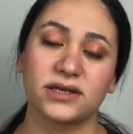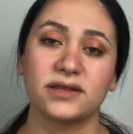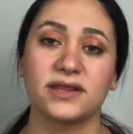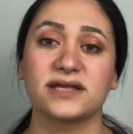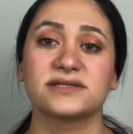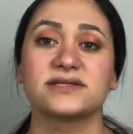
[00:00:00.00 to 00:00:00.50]

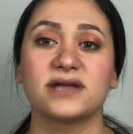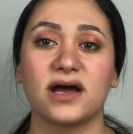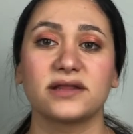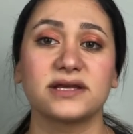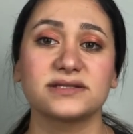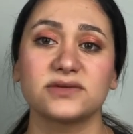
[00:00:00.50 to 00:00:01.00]

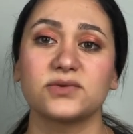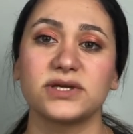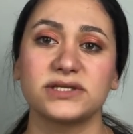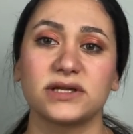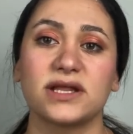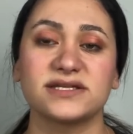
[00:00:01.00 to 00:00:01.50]
Doesn't
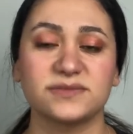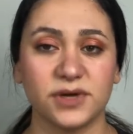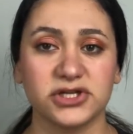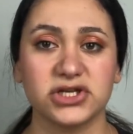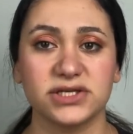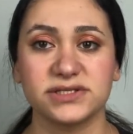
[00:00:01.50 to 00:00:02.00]
retail as
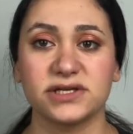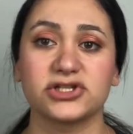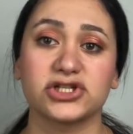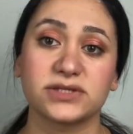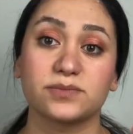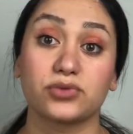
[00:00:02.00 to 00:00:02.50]
much as their
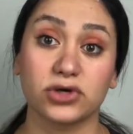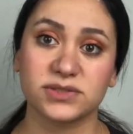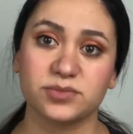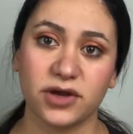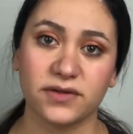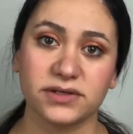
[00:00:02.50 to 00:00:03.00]
just Brooks
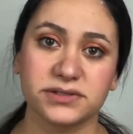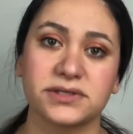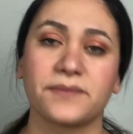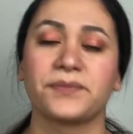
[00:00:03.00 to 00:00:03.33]
Brothers.